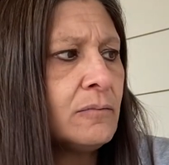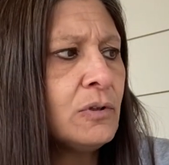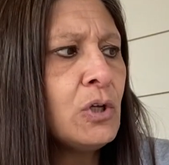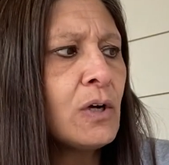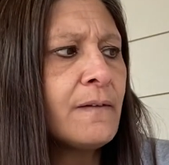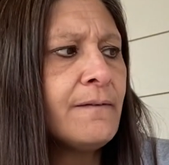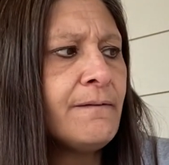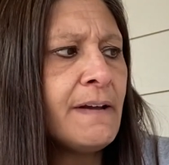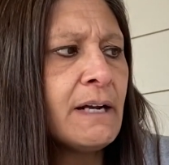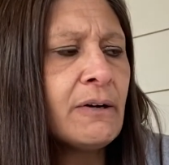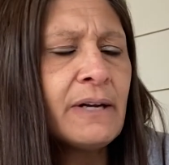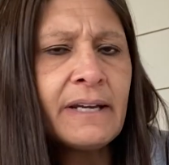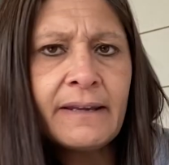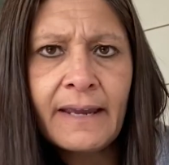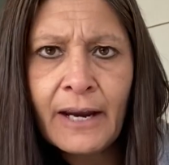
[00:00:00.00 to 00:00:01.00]
Look
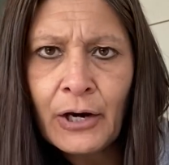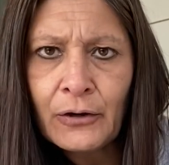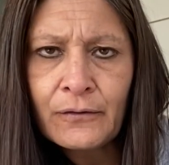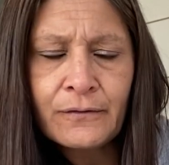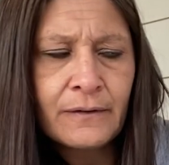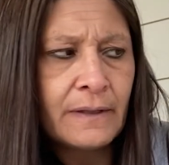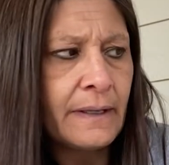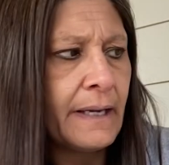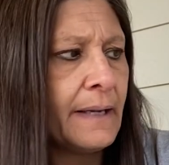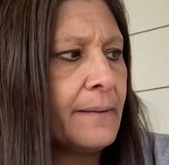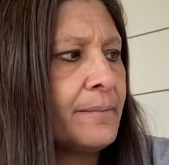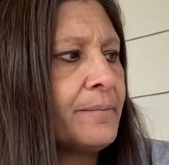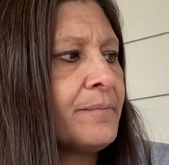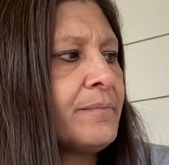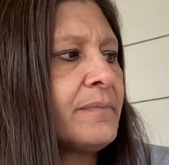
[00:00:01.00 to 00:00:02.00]
very carefully."
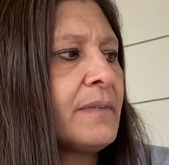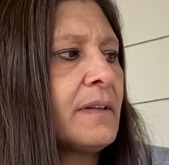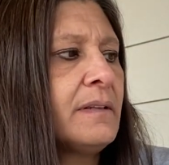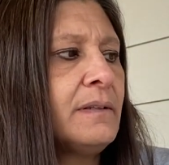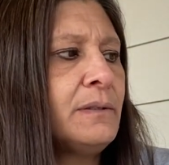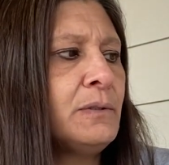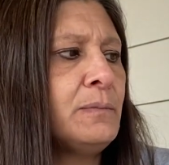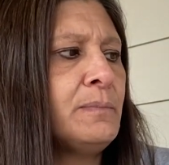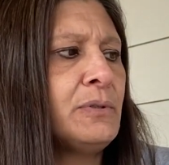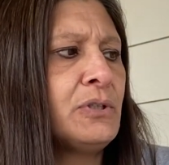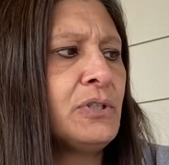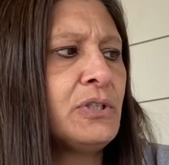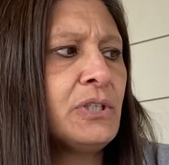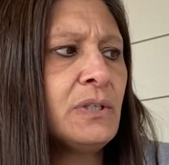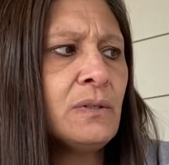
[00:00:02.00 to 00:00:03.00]
Little
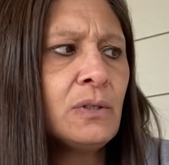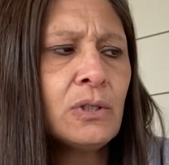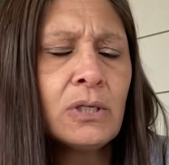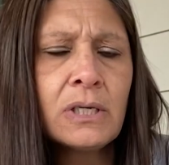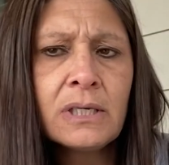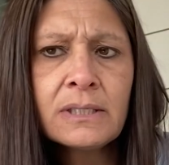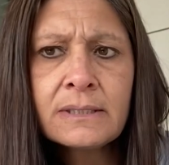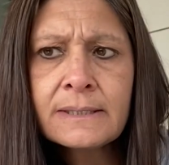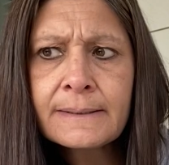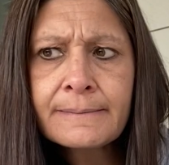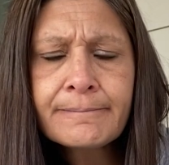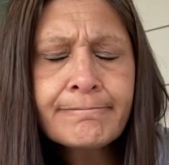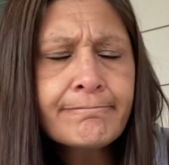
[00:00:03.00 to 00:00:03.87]
bush deer looked.